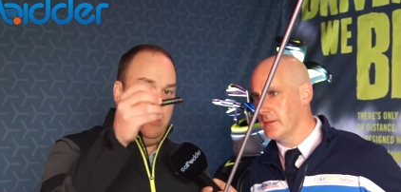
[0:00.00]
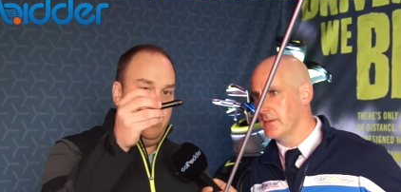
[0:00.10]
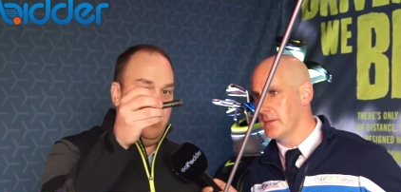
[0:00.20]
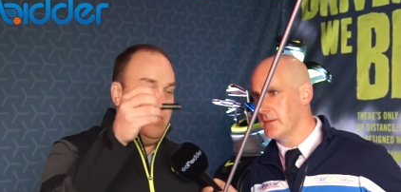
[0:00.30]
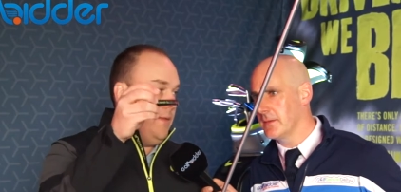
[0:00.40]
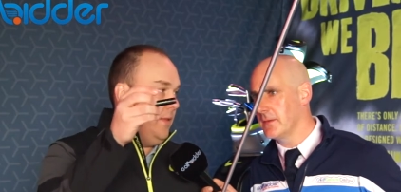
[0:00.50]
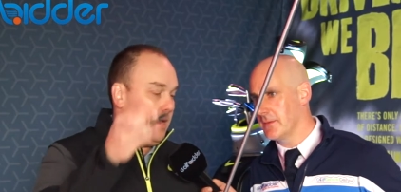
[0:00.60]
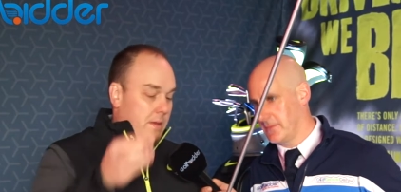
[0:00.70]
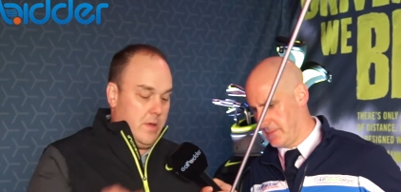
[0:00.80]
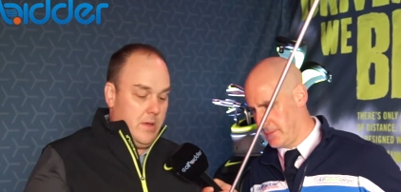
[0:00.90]
Speaker 1: you know, you have the
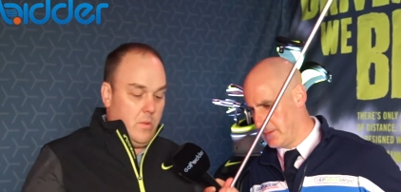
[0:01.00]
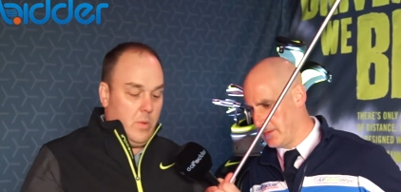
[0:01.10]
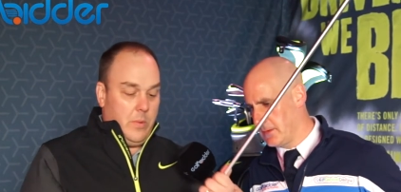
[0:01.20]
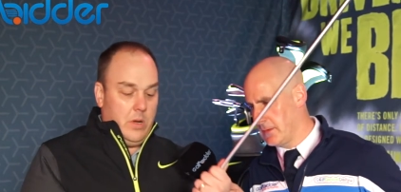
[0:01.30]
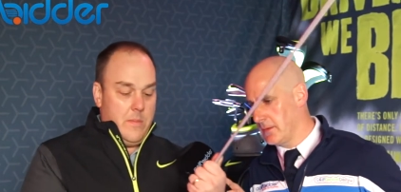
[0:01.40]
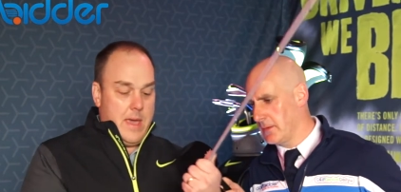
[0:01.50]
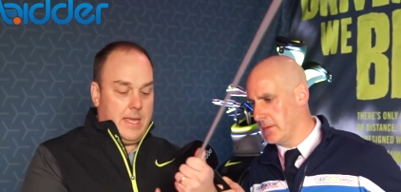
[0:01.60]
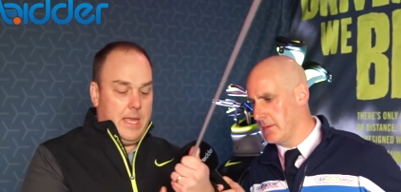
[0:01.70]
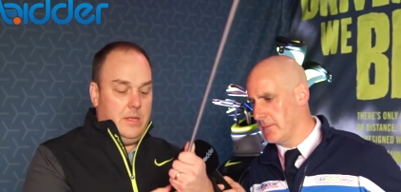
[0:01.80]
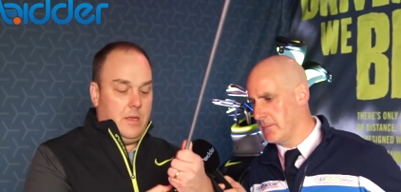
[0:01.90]
lightweight. When we put it
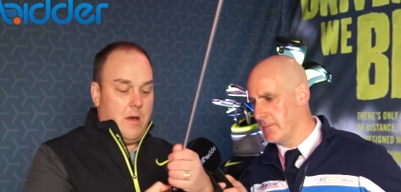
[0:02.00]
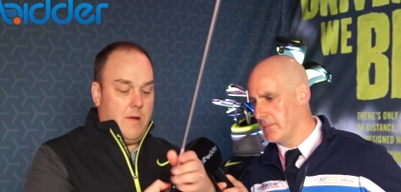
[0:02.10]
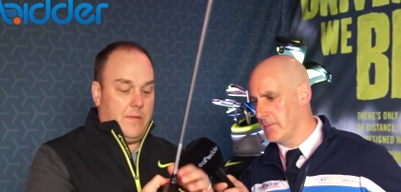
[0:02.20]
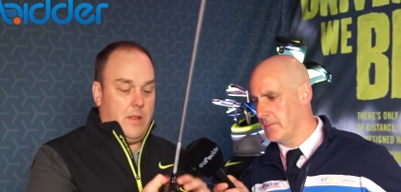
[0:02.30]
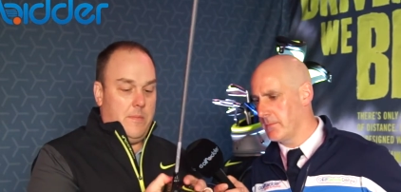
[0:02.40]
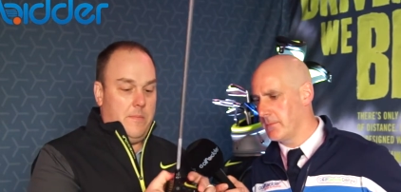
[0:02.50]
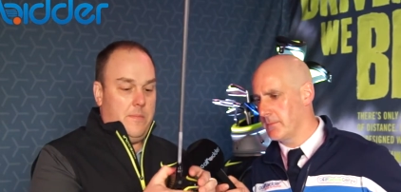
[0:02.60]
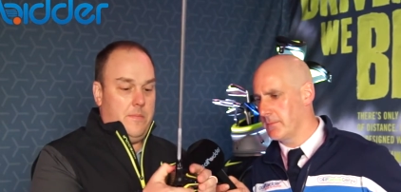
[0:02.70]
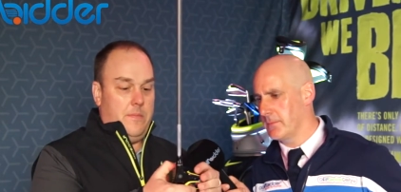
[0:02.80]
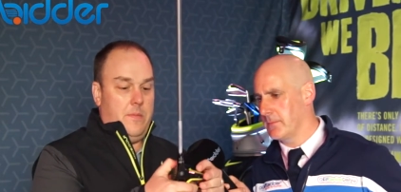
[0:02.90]
back in the golf club,
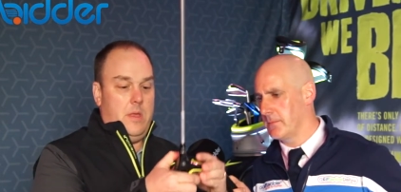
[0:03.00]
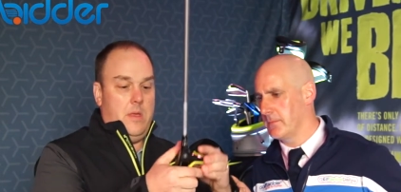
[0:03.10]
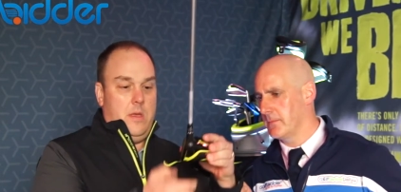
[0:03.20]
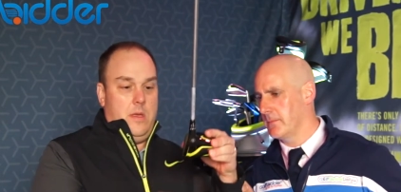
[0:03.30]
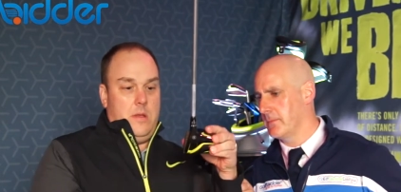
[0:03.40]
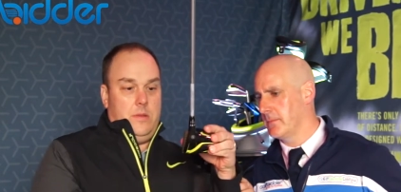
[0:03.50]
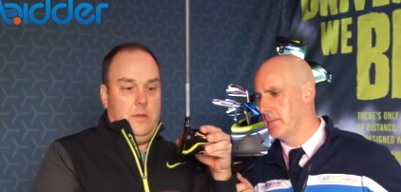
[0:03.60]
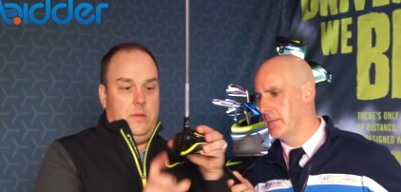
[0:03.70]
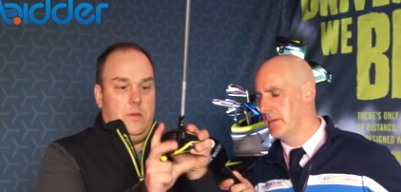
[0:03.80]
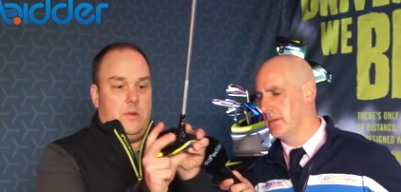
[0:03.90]
and I'll
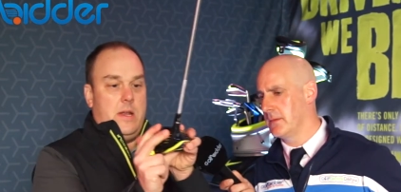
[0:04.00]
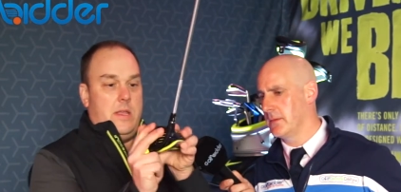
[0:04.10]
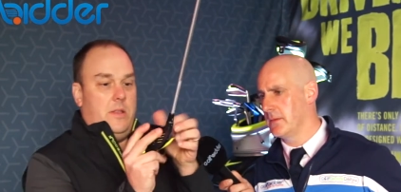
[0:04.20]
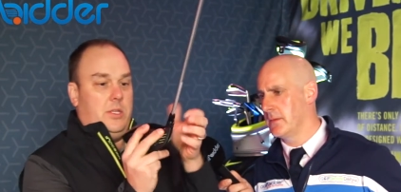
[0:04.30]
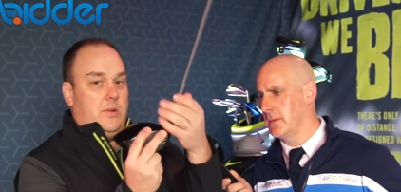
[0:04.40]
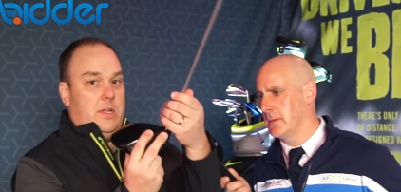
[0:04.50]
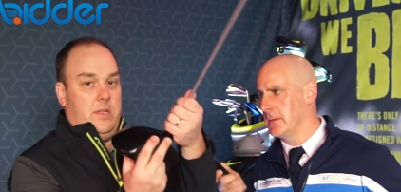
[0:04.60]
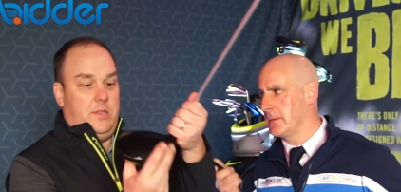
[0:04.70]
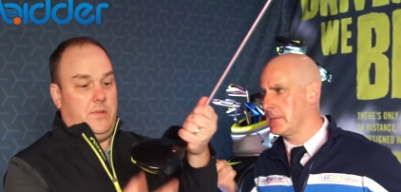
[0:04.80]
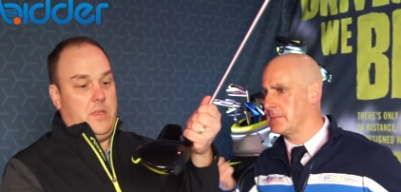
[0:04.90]
try to illustrate
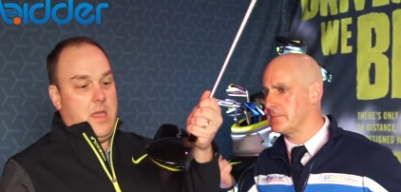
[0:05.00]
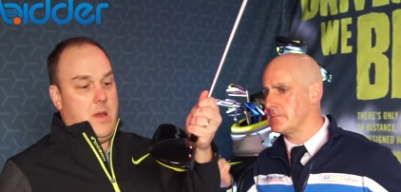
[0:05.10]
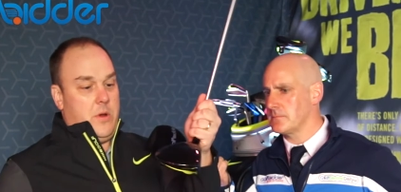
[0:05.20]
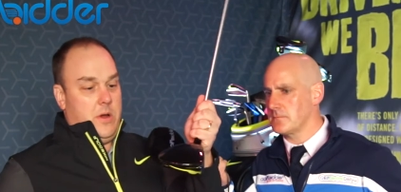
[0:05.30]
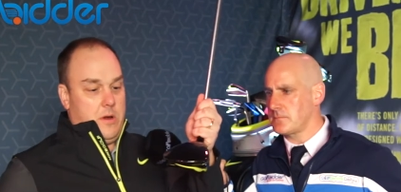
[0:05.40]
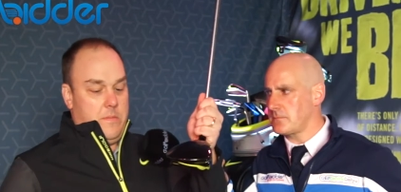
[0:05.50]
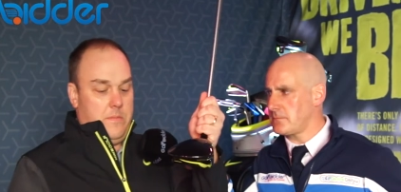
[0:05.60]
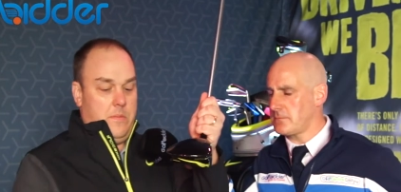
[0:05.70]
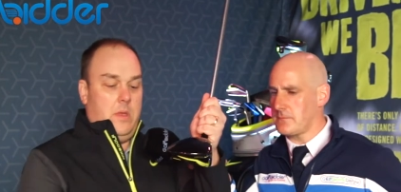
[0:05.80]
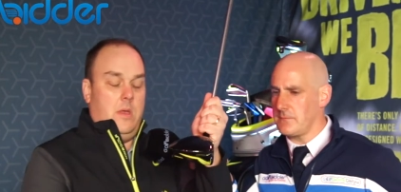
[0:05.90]
this for the camera here.
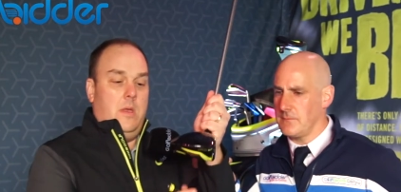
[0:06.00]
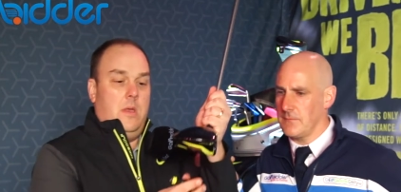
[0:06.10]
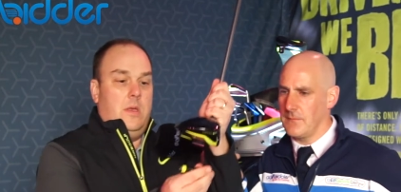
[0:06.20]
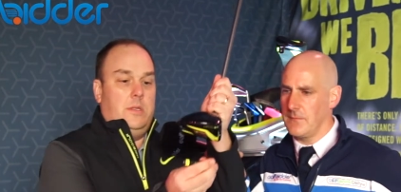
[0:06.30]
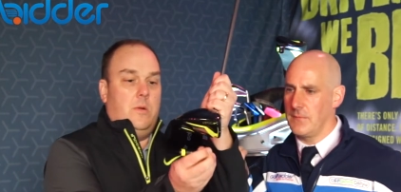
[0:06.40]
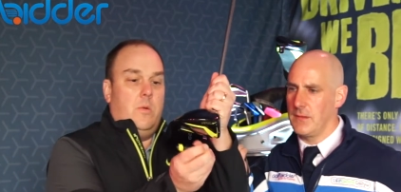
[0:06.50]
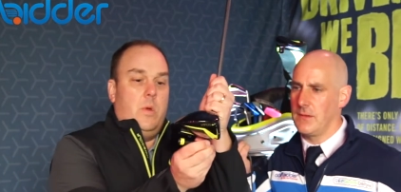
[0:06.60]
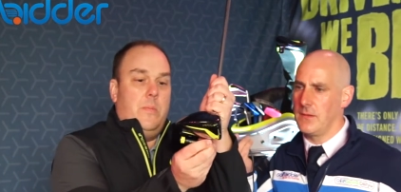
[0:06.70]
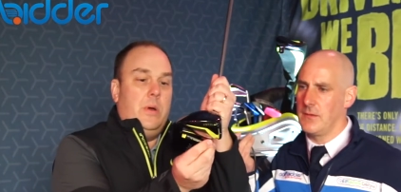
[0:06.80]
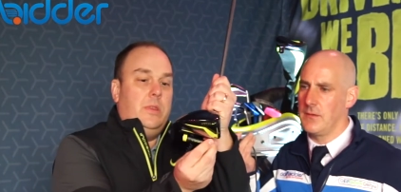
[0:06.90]
So when
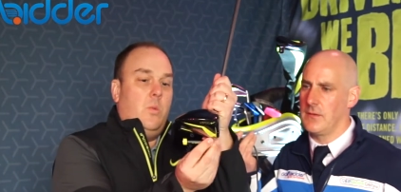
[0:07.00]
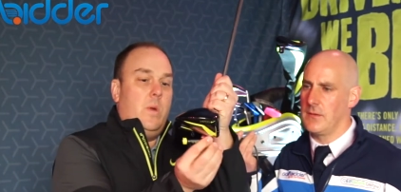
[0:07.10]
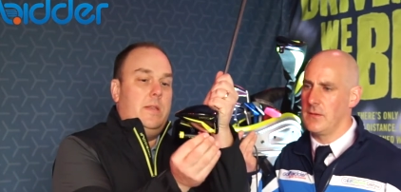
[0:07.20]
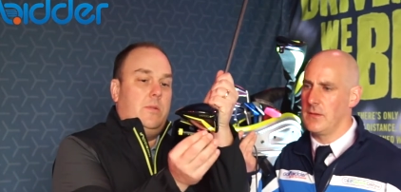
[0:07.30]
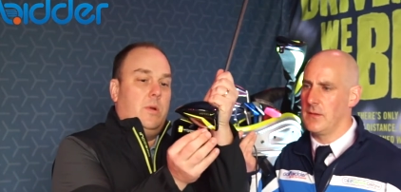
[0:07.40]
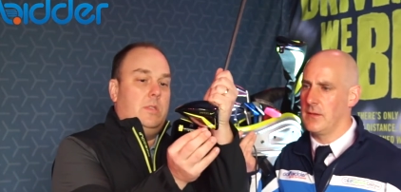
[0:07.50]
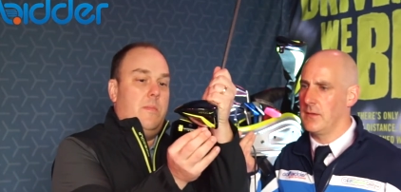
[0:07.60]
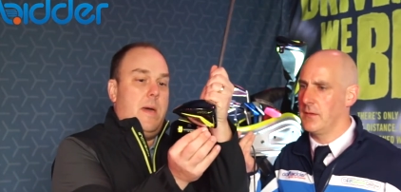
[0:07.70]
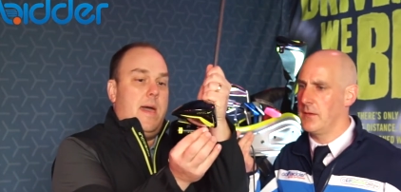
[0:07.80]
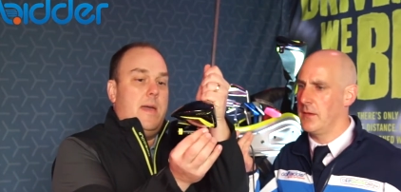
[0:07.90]
we put the weight towards
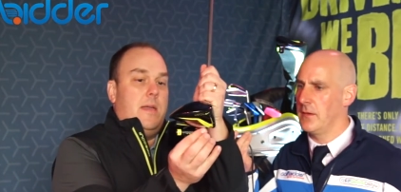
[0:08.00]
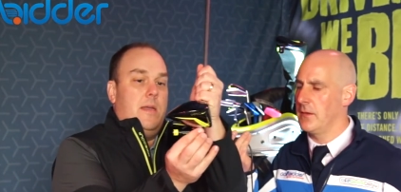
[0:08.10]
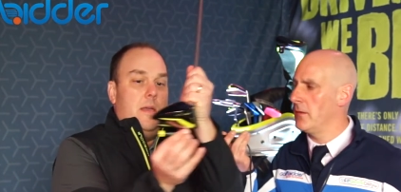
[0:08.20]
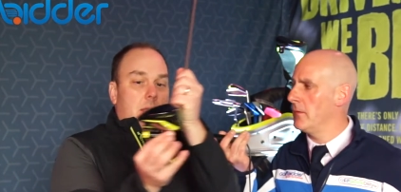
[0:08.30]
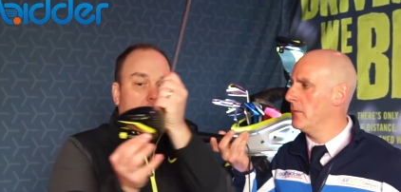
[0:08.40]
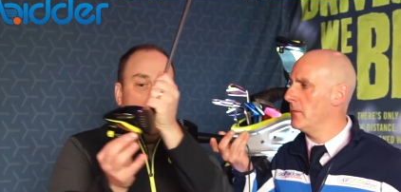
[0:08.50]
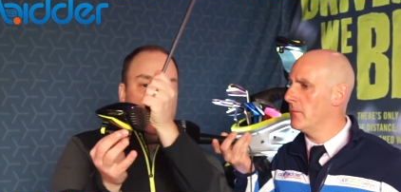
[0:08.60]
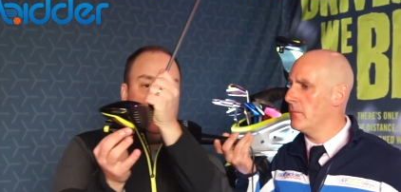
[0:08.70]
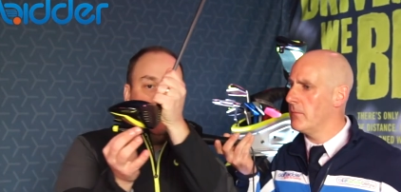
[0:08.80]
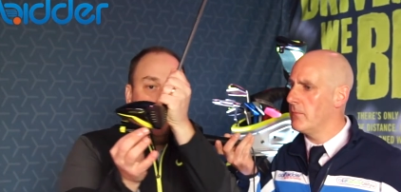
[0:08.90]
the back,
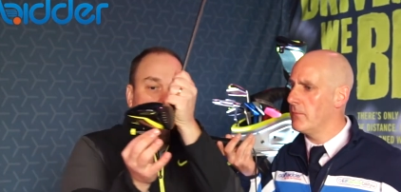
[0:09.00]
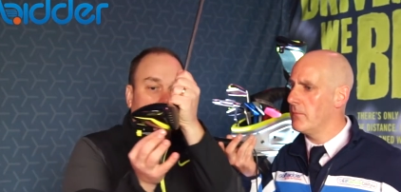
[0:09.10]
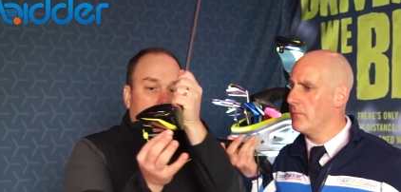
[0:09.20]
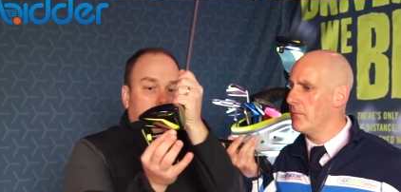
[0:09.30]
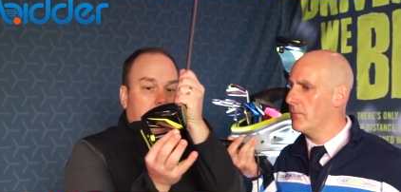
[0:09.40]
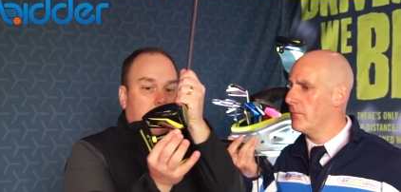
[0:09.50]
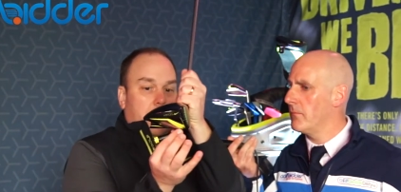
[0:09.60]
as the golf club is coming